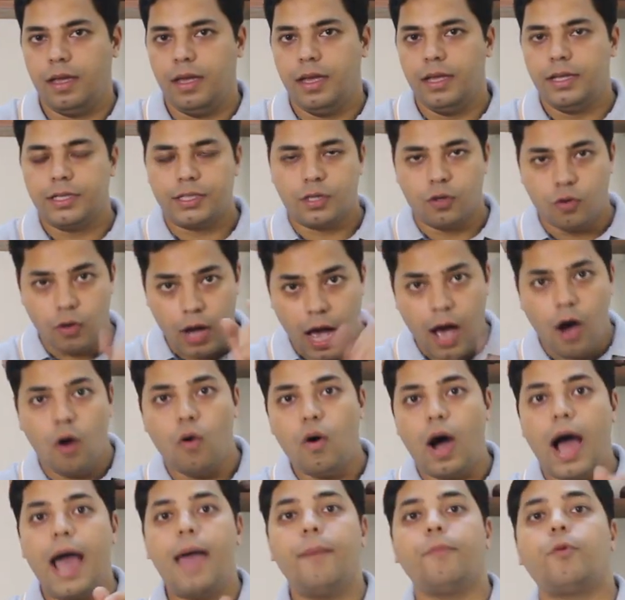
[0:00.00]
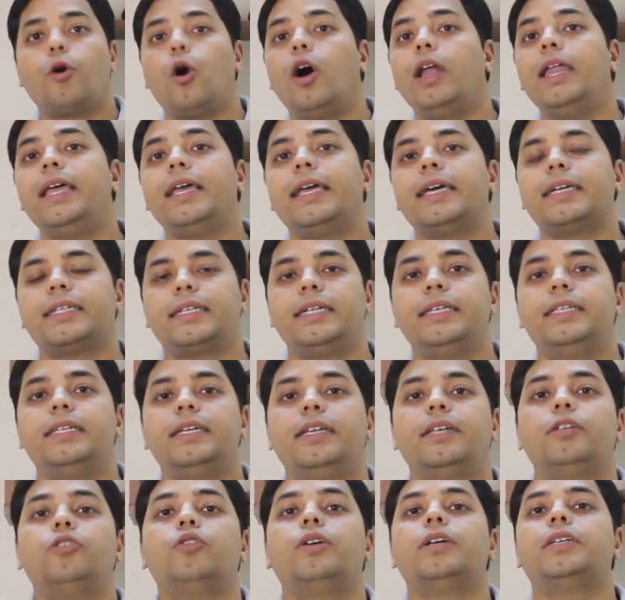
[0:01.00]
So now I am calling
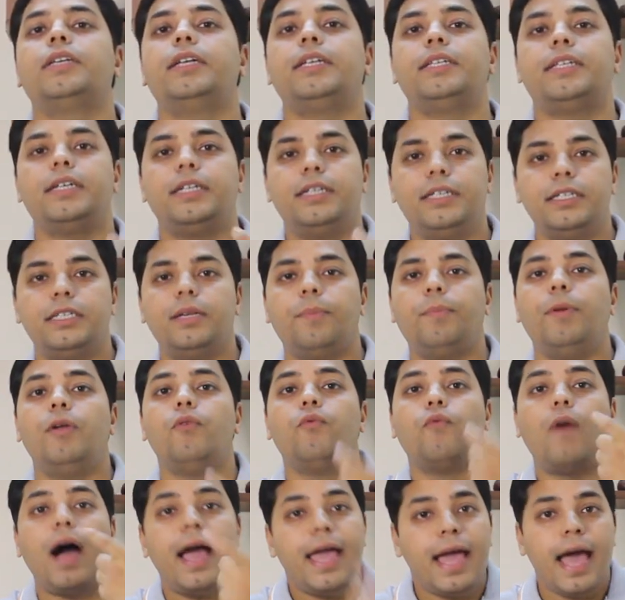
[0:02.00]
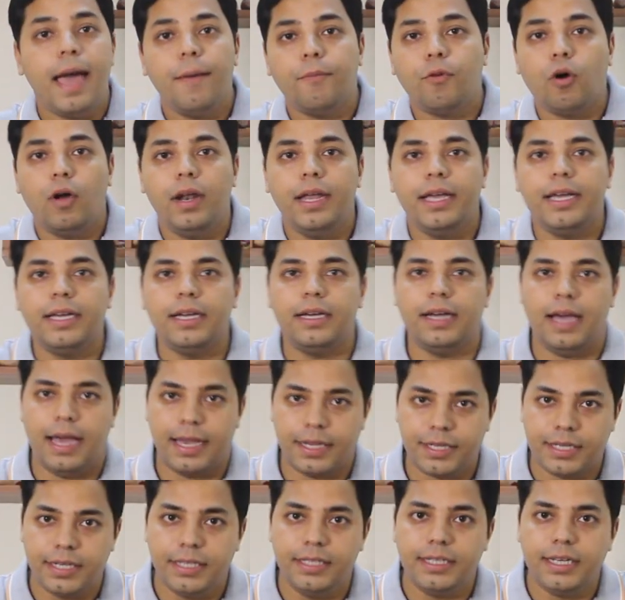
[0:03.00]
extension education as a discipline. Why I am calling
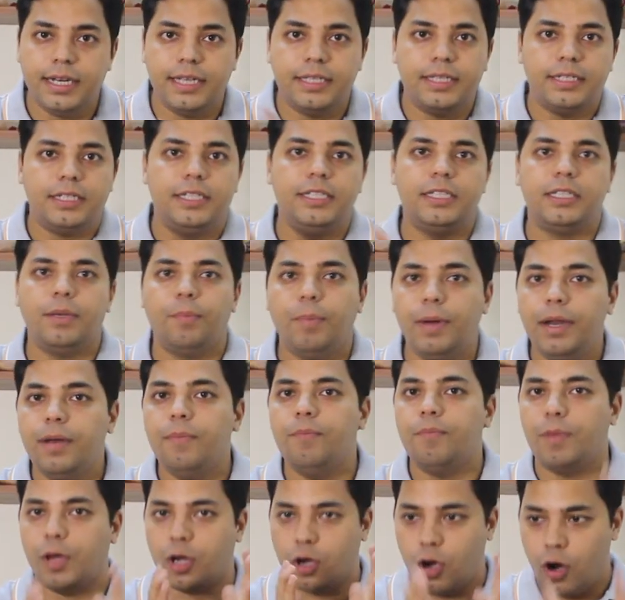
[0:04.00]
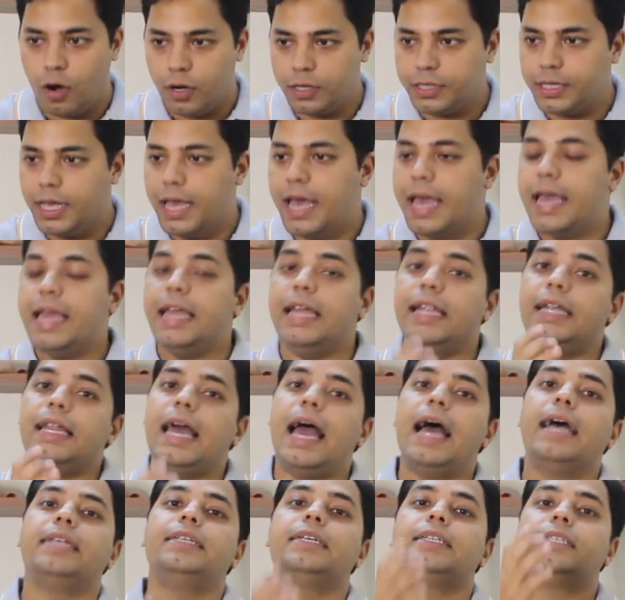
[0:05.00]
extension as a discipline? Because it
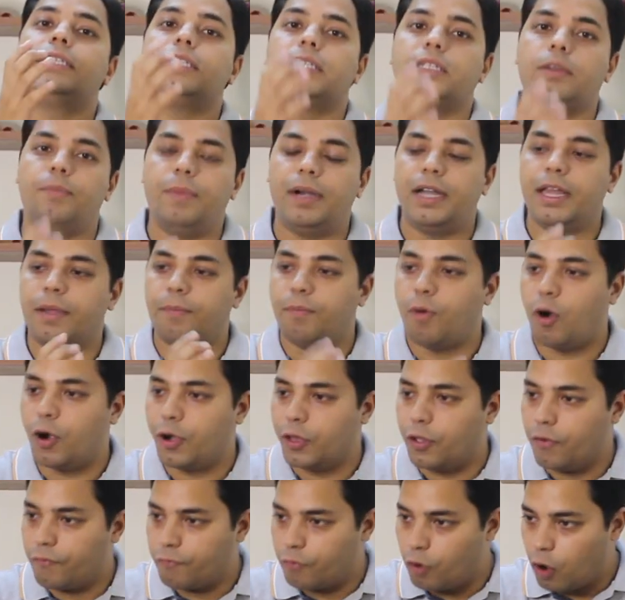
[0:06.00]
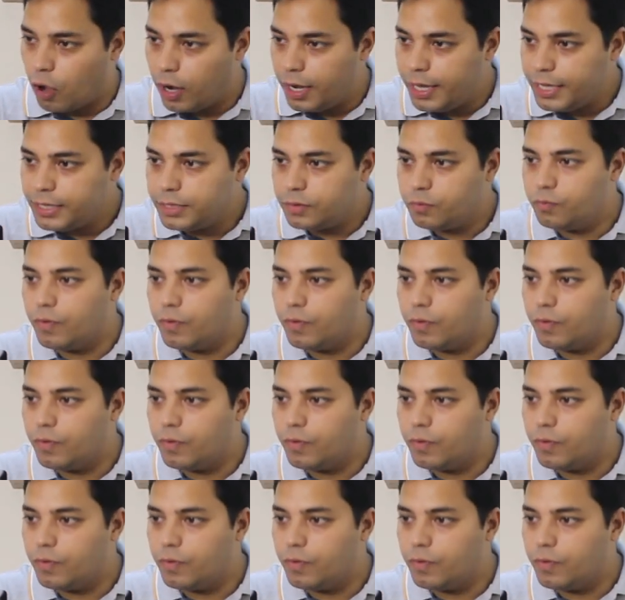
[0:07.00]
has a systematic body of knowledge